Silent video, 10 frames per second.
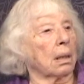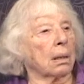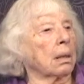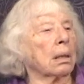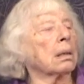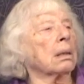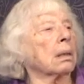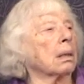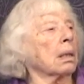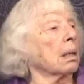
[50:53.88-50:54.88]
and
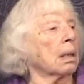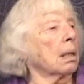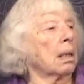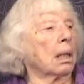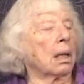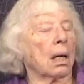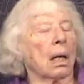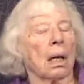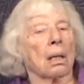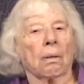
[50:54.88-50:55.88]
certainly
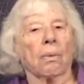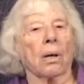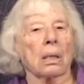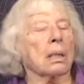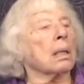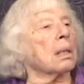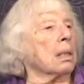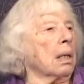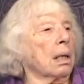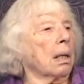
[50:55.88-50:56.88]
the wars since
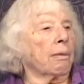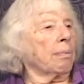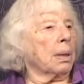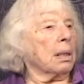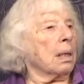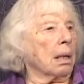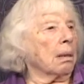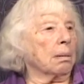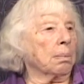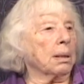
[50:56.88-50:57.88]
then have been
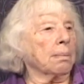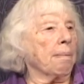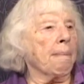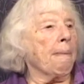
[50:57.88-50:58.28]
terrible.